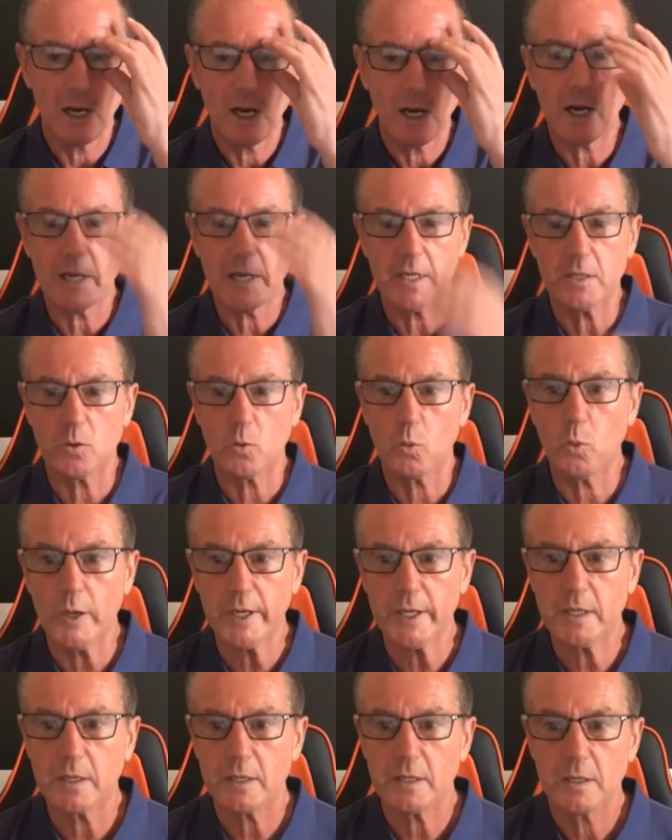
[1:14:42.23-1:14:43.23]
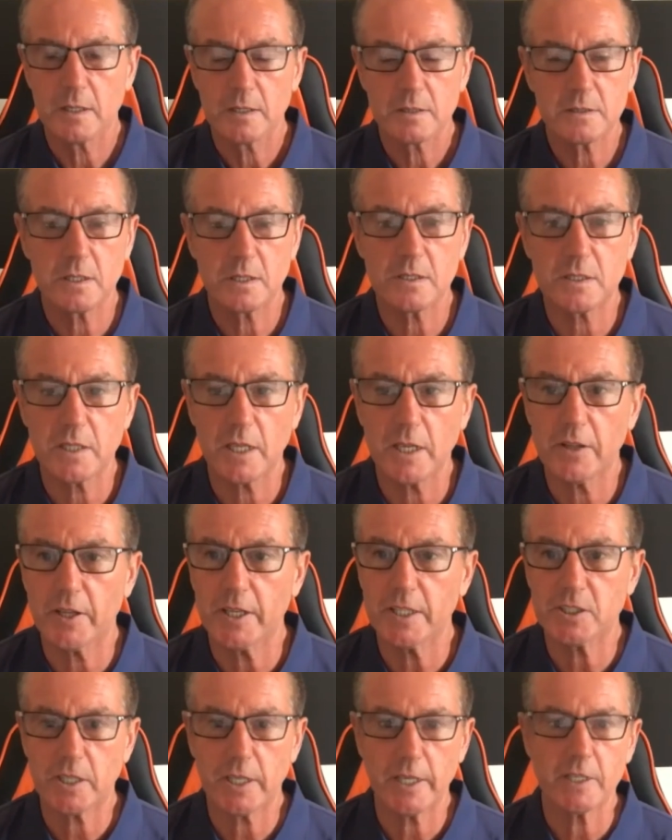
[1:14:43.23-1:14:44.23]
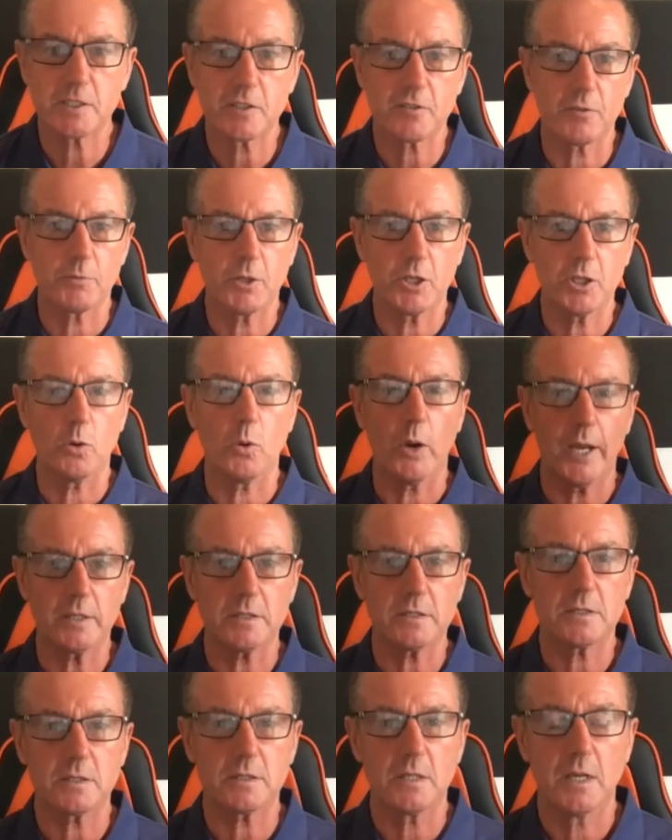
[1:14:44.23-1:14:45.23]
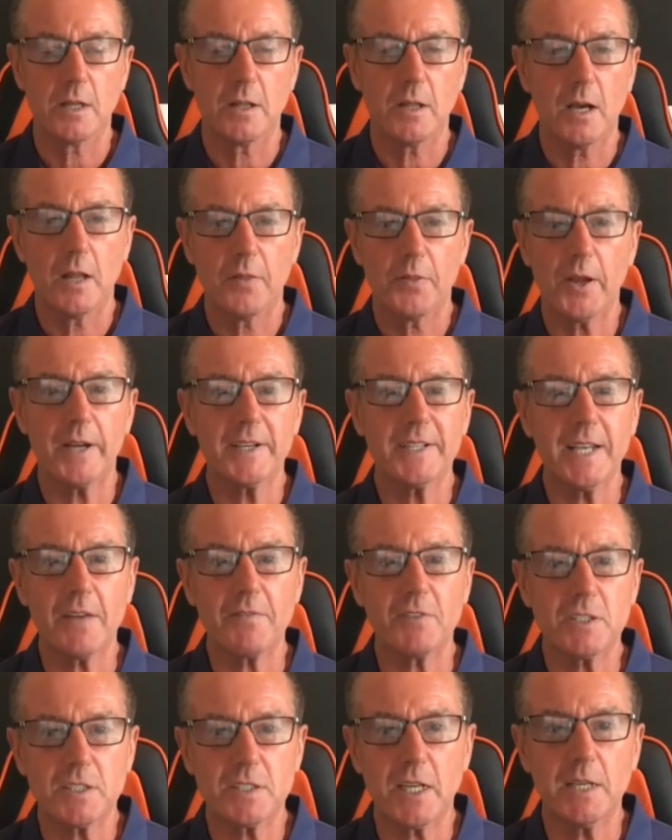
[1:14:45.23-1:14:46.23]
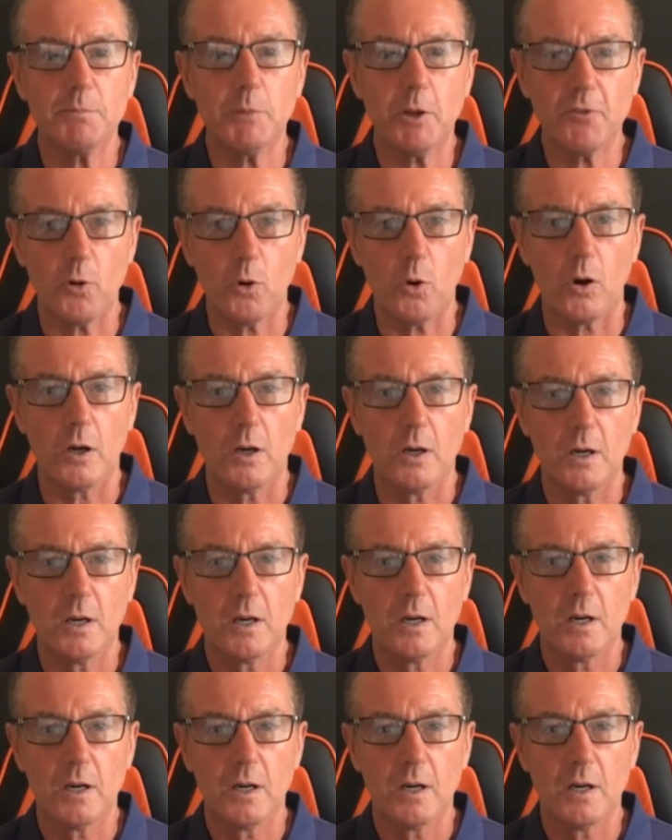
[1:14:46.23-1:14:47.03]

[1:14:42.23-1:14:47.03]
I had a week to see these kids from the US that I'd never seen before.